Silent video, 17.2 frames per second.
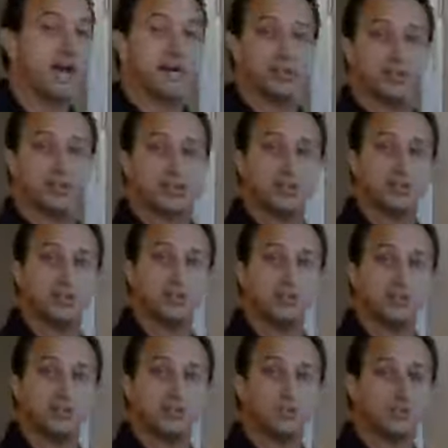posture,
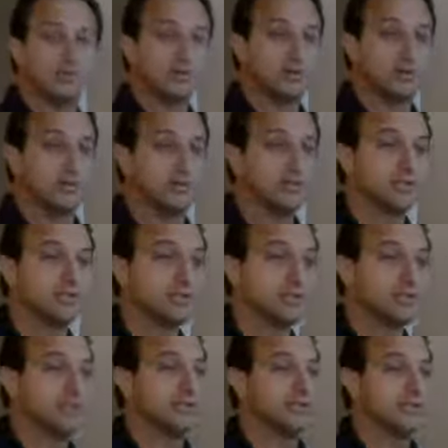so you want to make sure
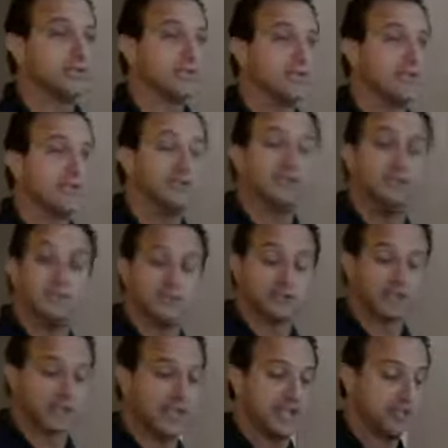that you're
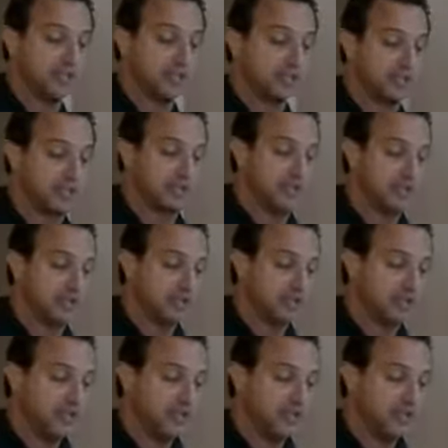stable here,